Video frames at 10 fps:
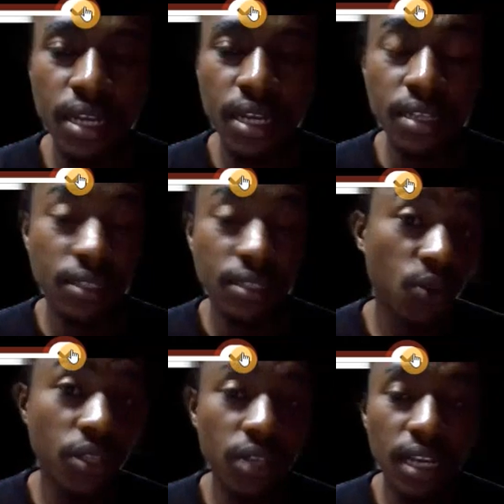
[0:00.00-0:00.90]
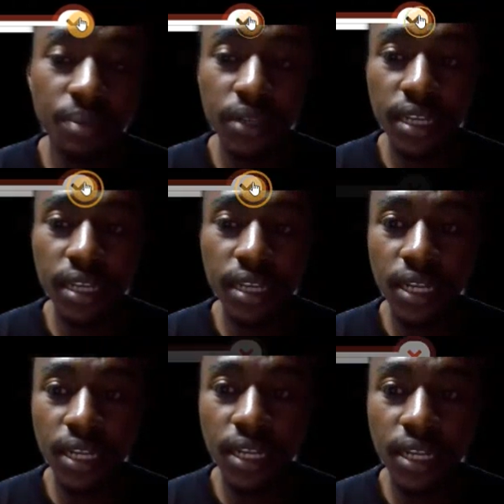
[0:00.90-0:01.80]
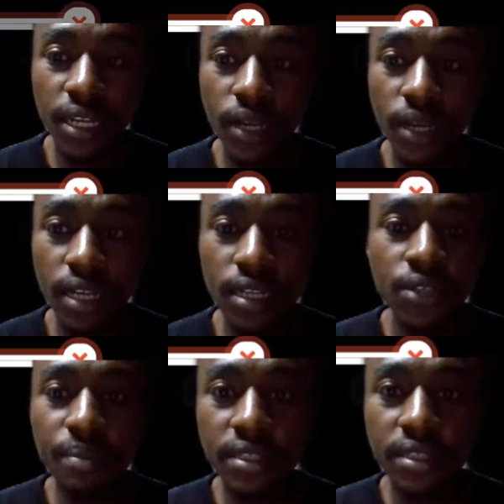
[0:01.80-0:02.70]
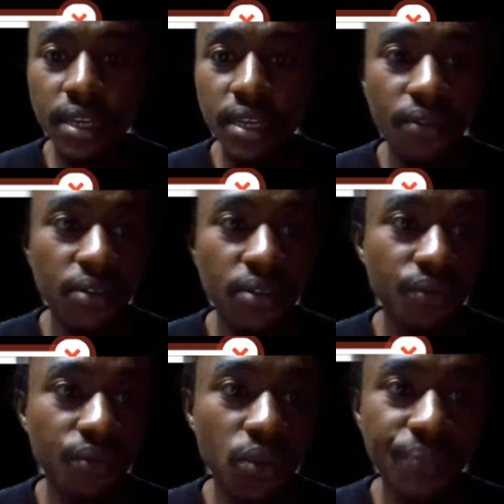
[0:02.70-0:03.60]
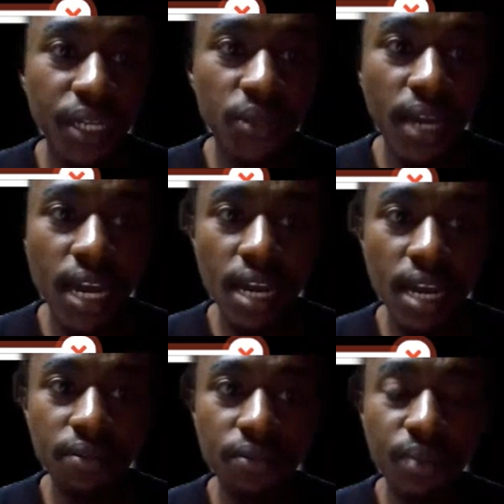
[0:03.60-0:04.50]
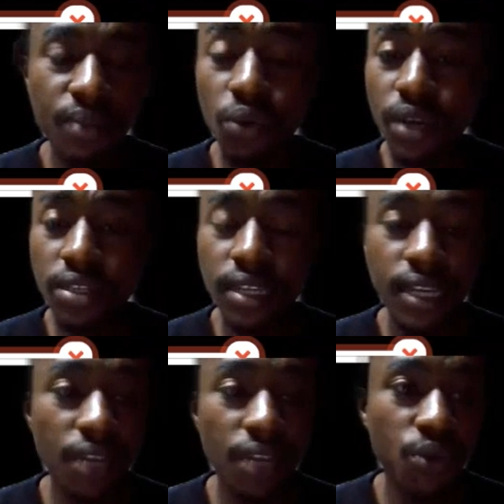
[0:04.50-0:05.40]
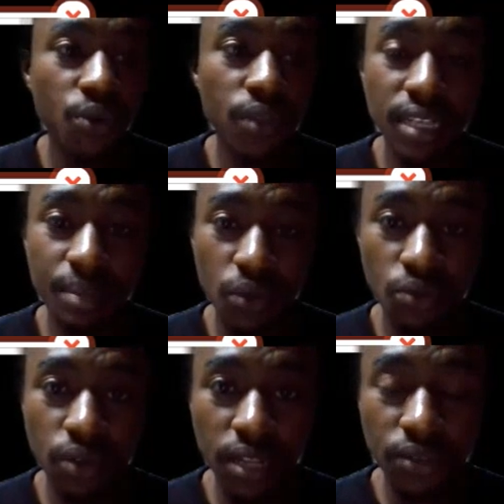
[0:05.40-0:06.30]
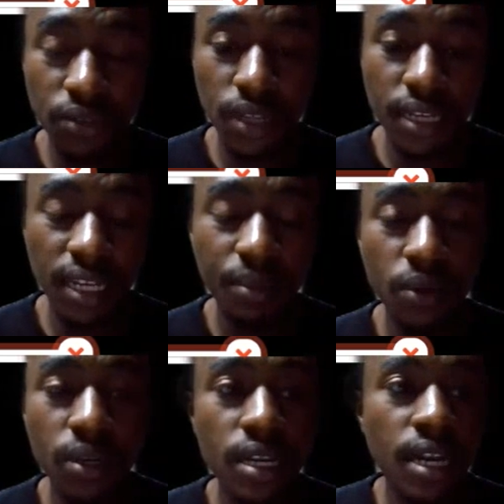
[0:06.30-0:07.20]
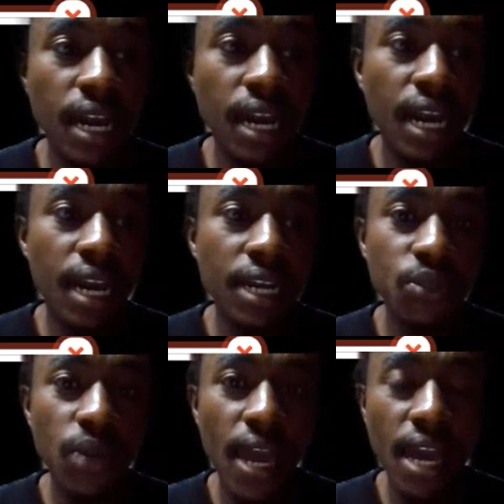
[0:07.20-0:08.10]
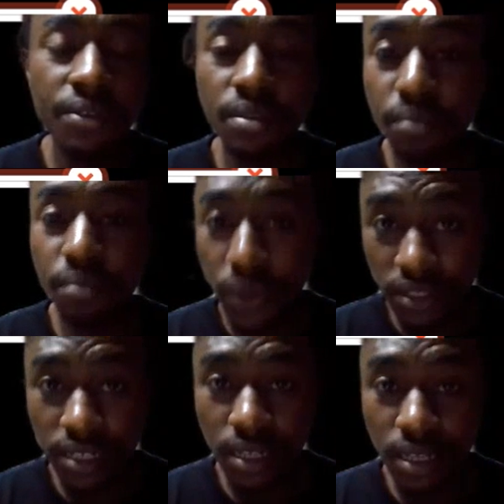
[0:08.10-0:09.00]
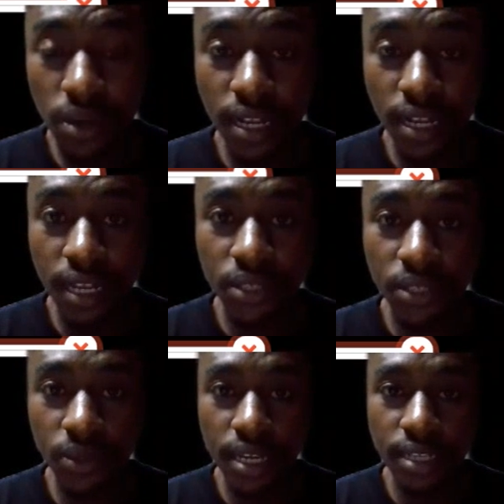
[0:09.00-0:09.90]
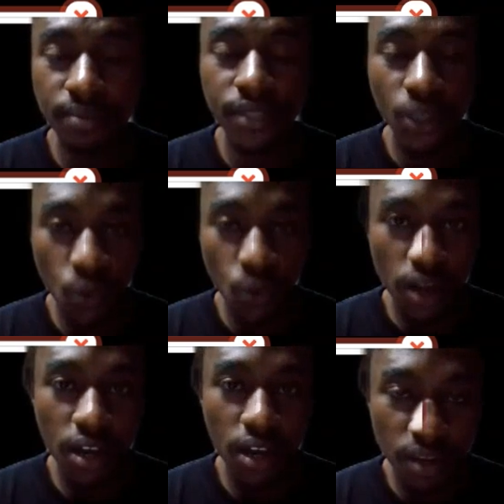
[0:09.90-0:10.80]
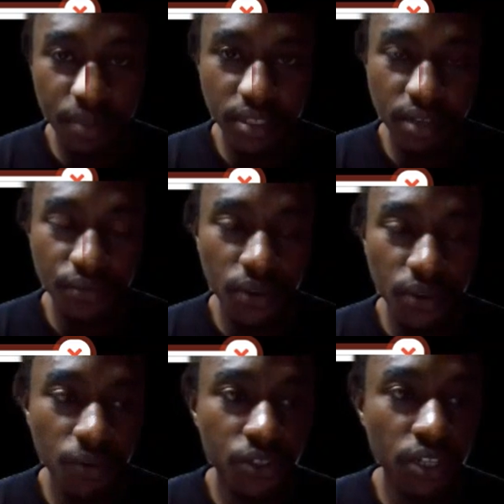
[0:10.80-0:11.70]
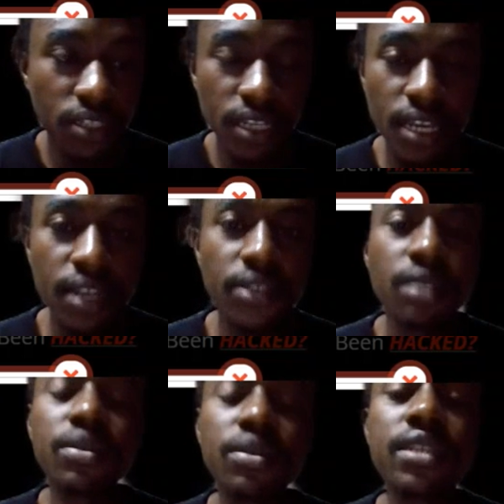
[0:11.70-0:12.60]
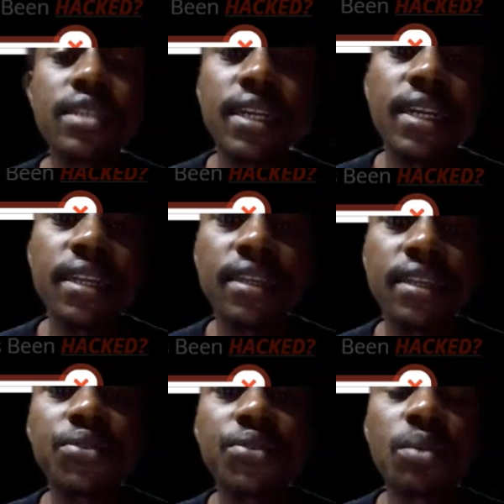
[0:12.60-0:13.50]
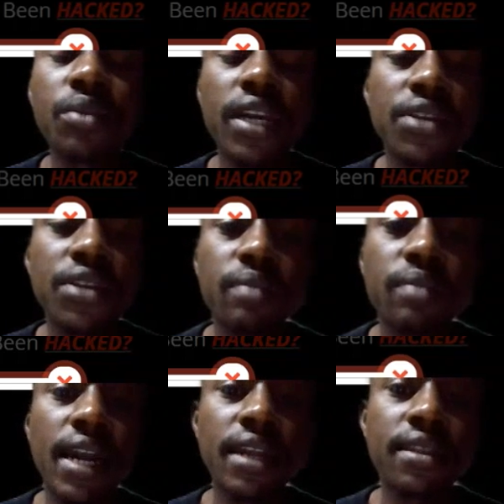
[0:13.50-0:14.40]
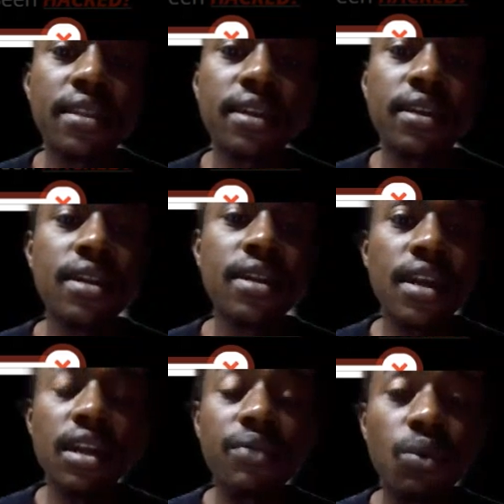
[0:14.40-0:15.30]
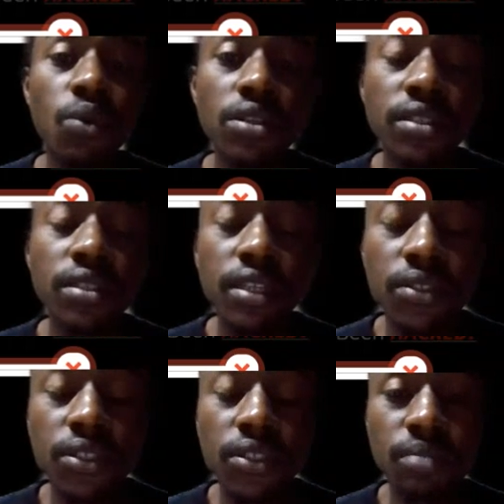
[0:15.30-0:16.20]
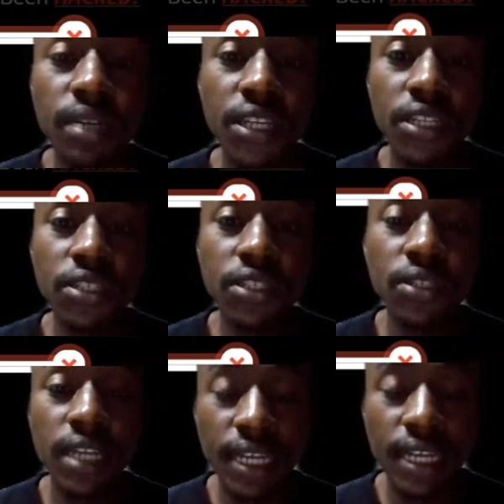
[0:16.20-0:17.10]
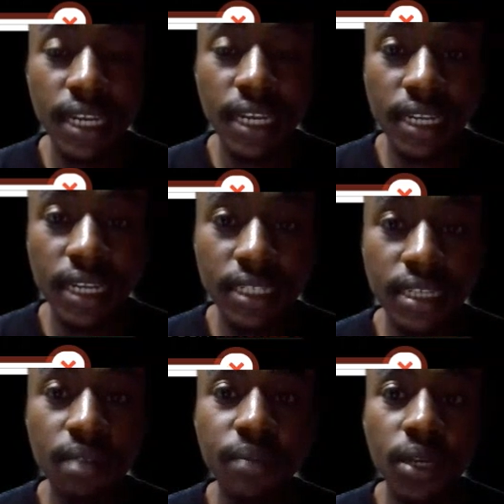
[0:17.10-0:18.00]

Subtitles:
It's not going to help in any way. So with that being said, first of all, I do have, before we actually get through the demo, run through the demo, I do have some bonuses I want to give to you guys 100% free of charge. Nobody's selling anything, so nobody has to buy anything. If you're watching this on YouTube, I need you to click the link down below.